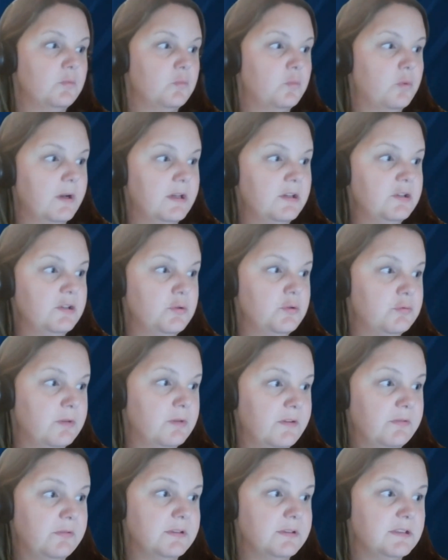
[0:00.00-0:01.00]
When you
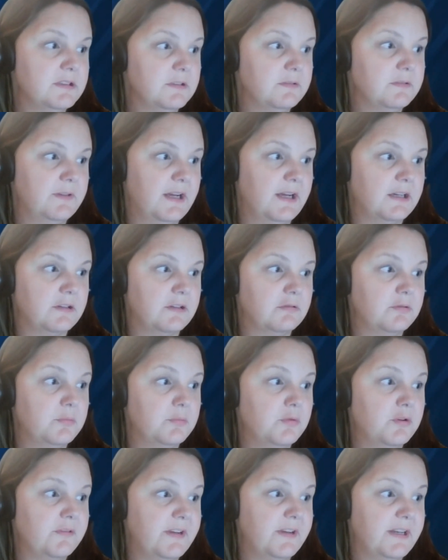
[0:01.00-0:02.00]
reference the fact
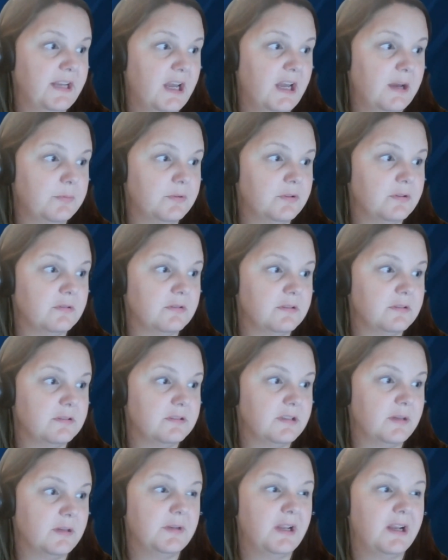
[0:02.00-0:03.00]
removing capsules and
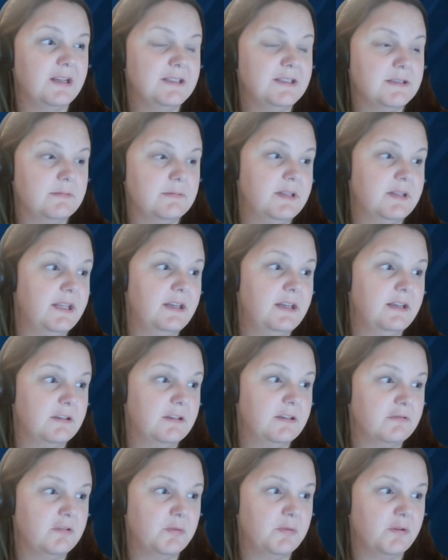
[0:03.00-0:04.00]
sometimes needing
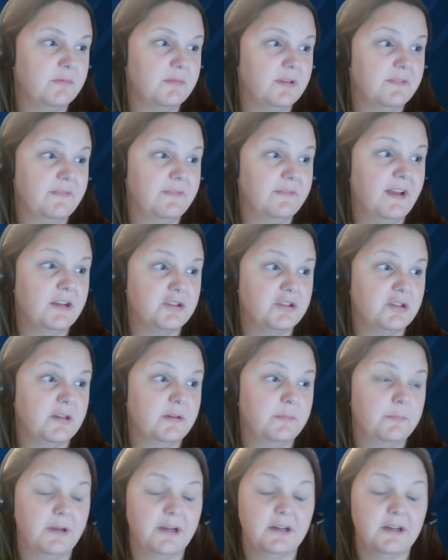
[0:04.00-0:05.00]
to remove the fascia
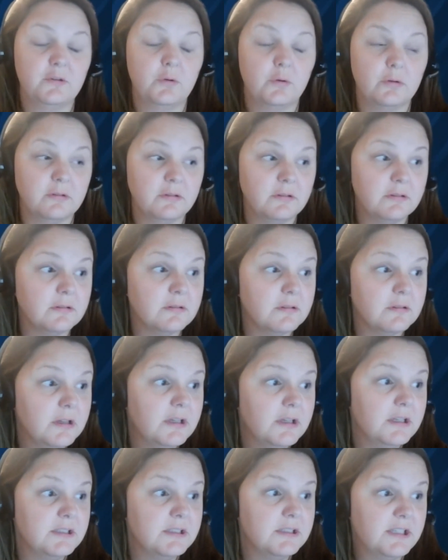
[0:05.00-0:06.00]
and pectoral
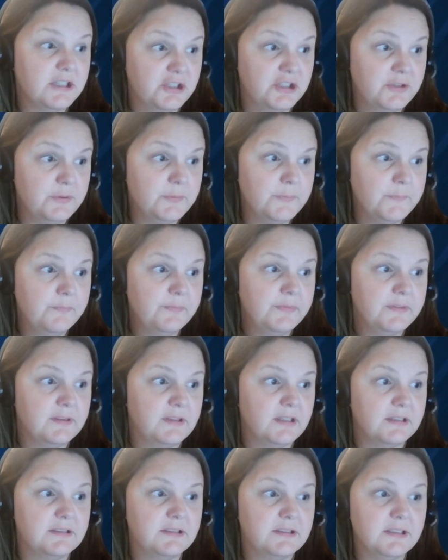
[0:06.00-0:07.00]
tissue,
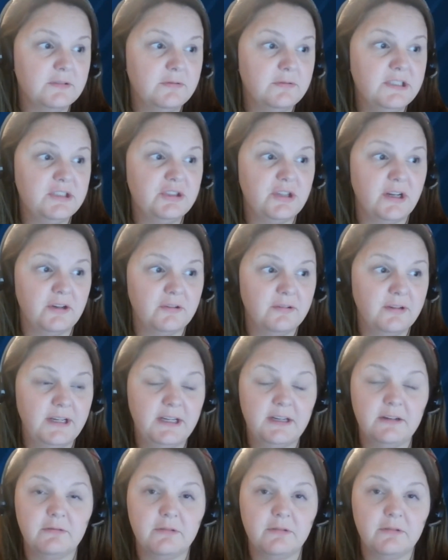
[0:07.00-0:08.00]
does this
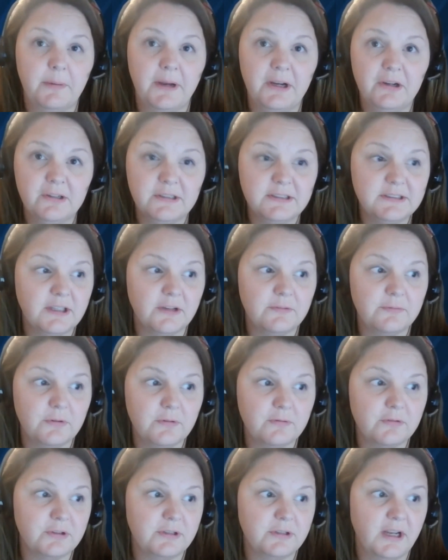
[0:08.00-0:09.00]
regenerate and repair itself
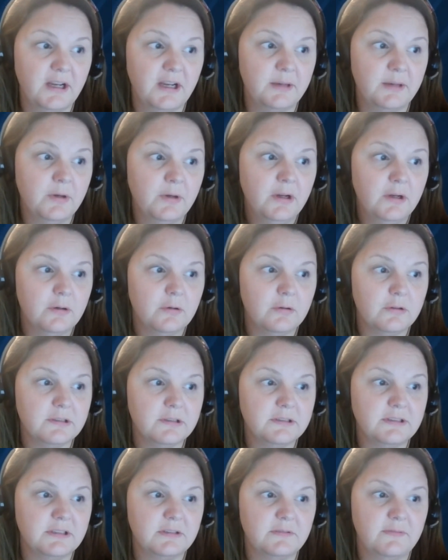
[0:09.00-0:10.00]
over time, or
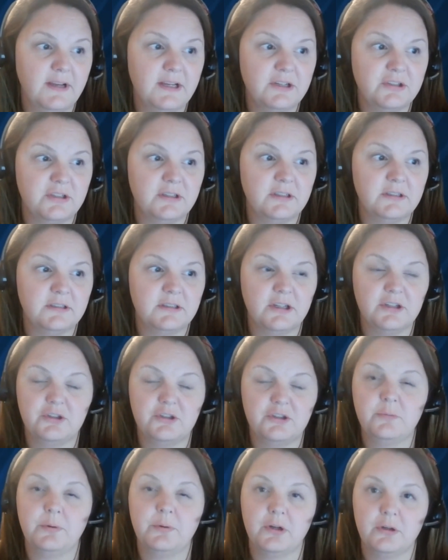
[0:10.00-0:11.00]
is this fascia and
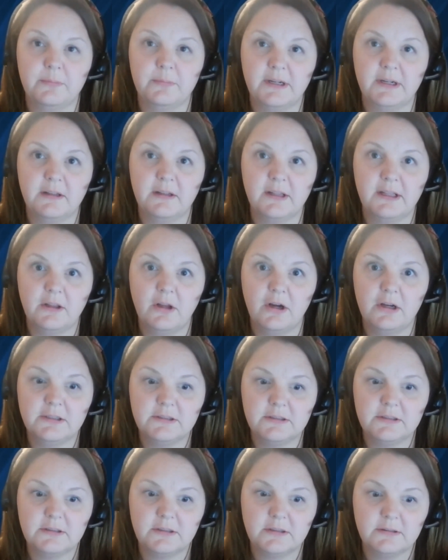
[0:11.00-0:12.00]
tissue permanently
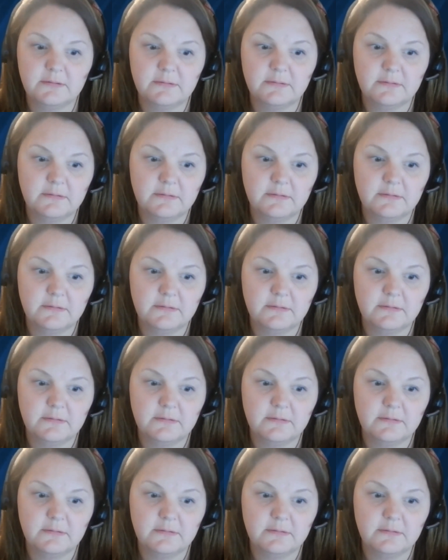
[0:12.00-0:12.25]
lost?